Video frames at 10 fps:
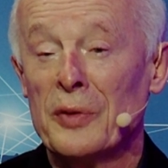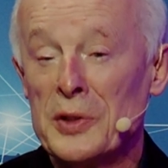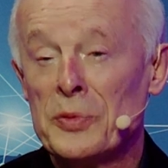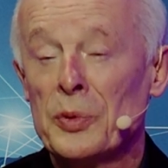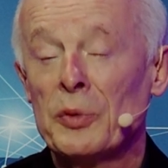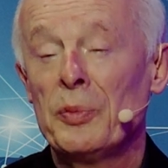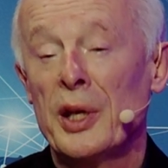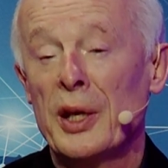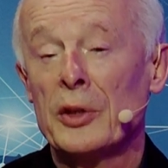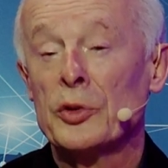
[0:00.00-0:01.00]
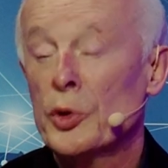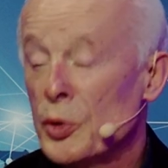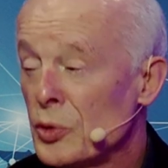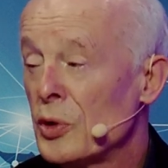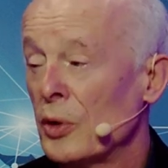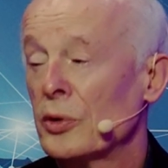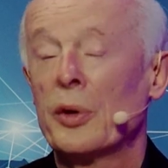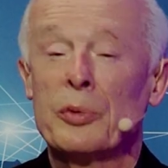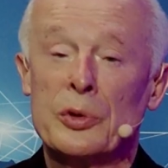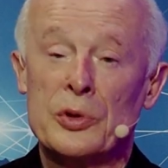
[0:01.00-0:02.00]
This would be a true
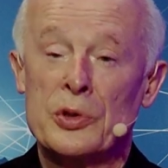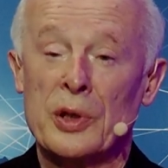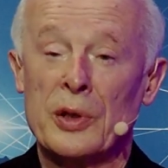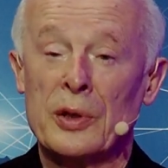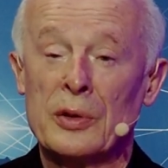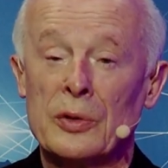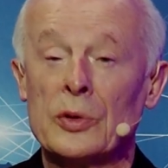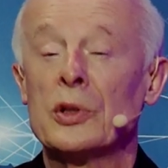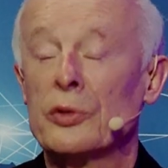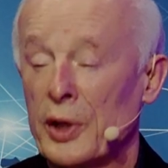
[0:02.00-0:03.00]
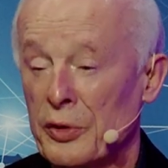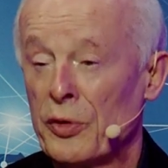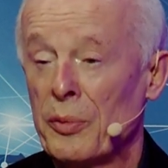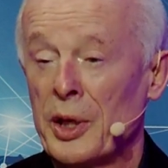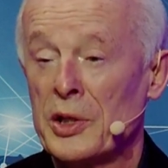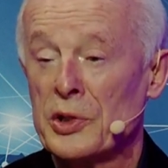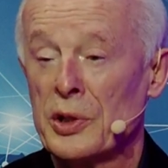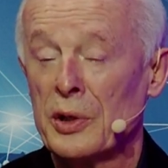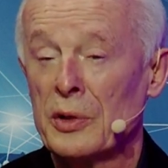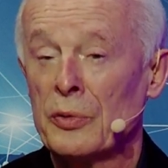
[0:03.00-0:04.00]
contribution to the
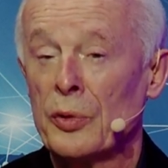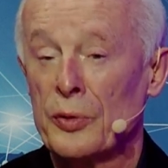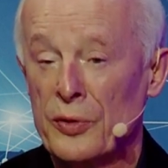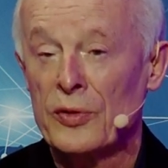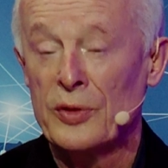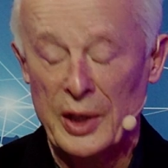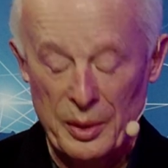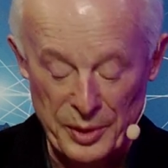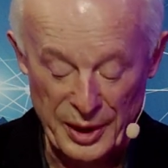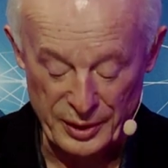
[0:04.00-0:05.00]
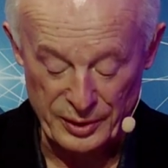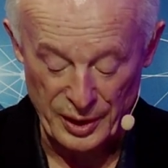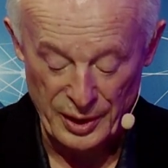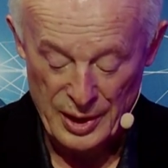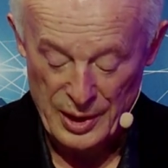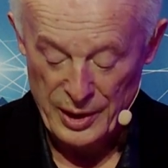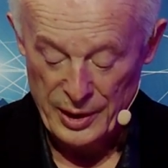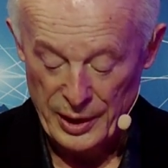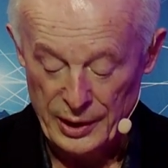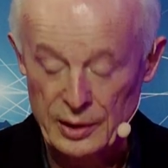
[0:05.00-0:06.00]
transformation for sustainability.
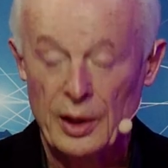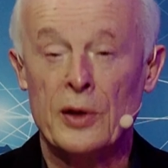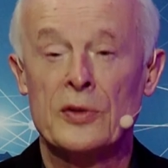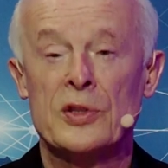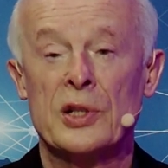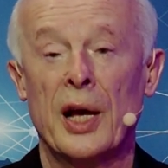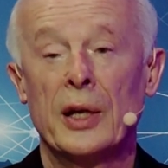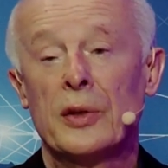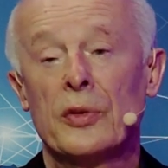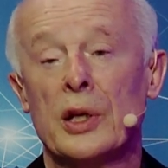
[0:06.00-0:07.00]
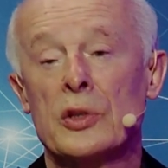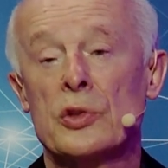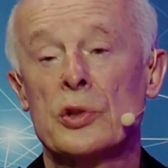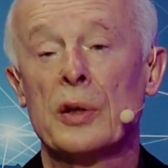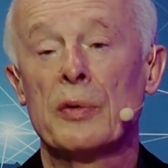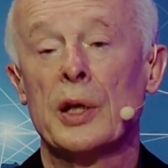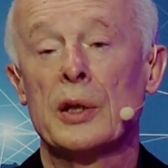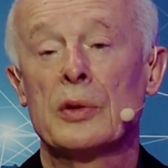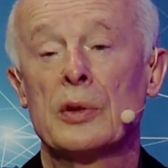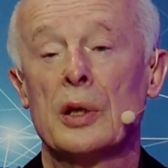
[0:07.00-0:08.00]
And last slide is actually
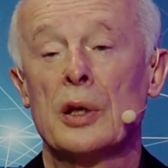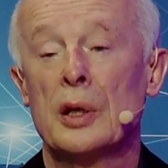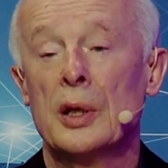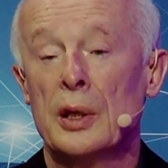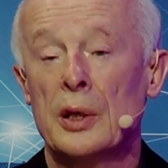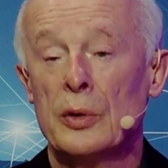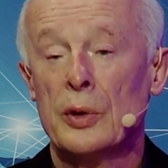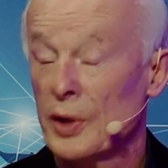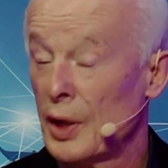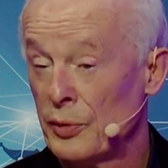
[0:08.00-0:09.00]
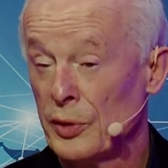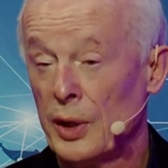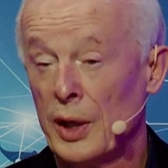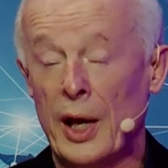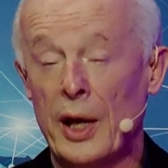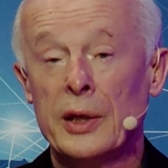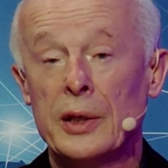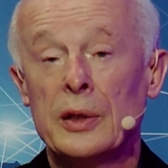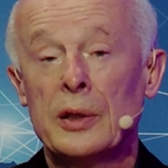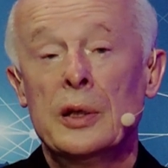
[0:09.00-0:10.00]
that Ursula von der
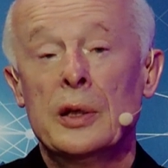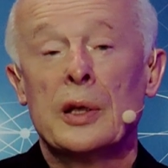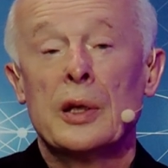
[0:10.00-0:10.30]
Leyen,